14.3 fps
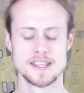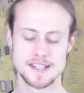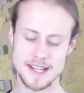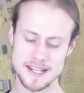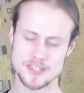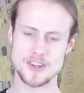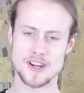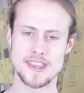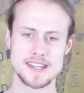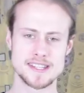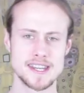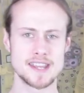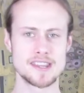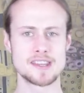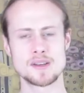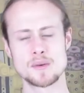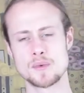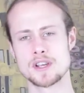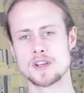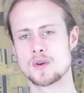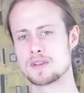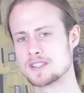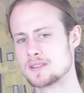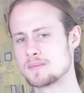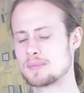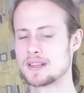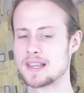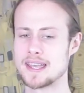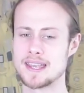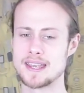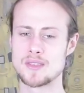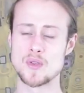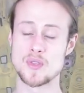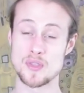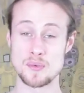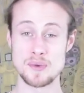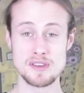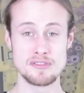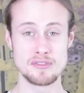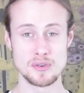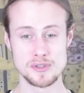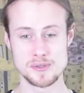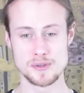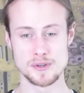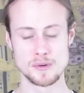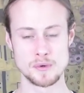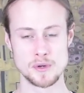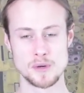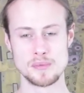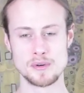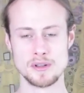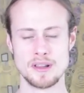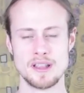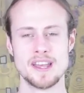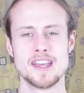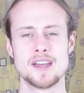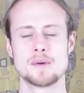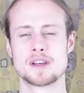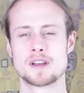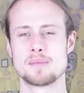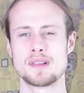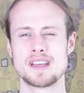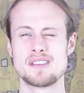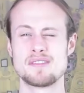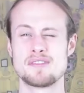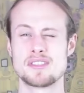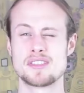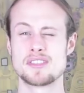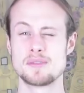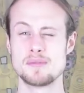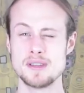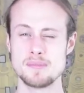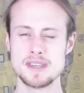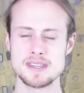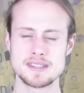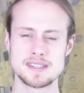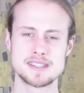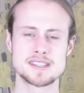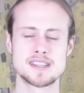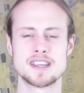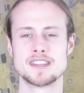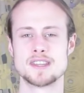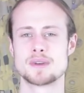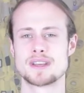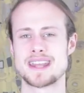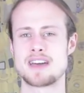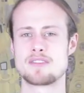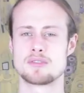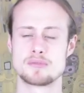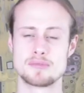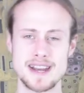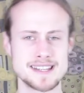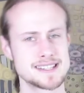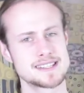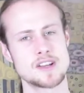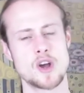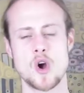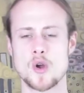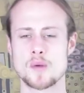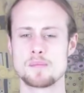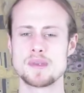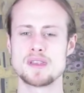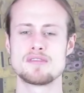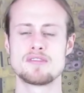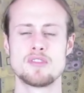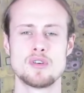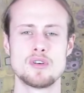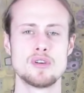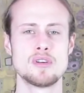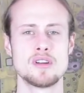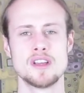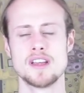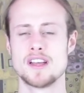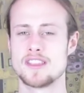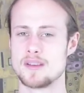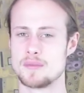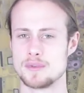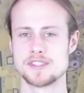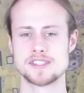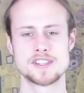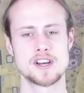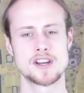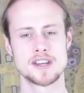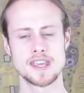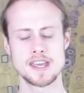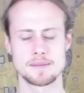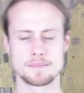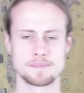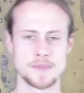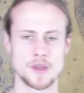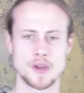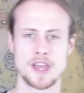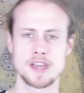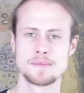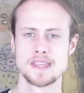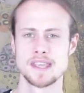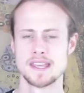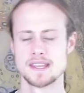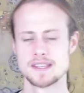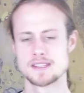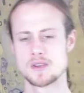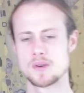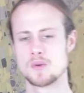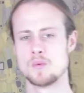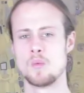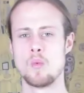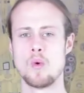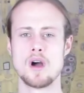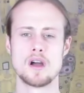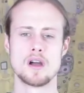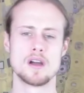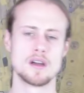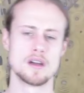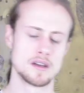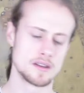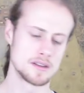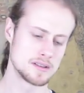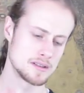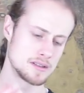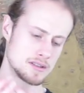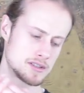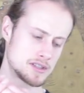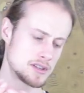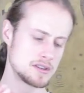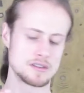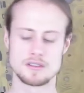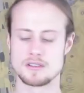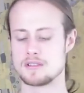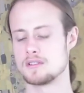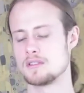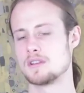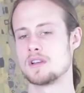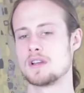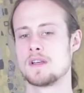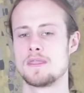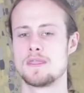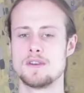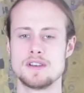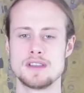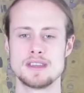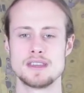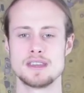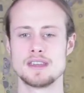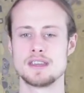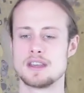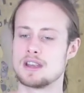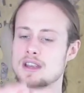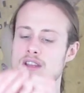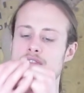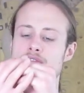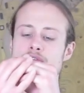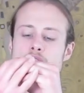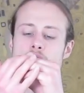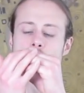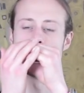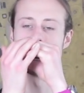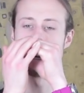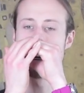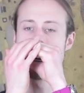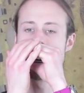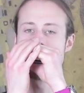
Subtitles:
So let's try that together. We're going to play the 3-4 draw warble. We're gonna play it for 3 beats, and then we're gonna have a rest on beat 4, and then we'll start again, okay? So 1, 2, 3, 4.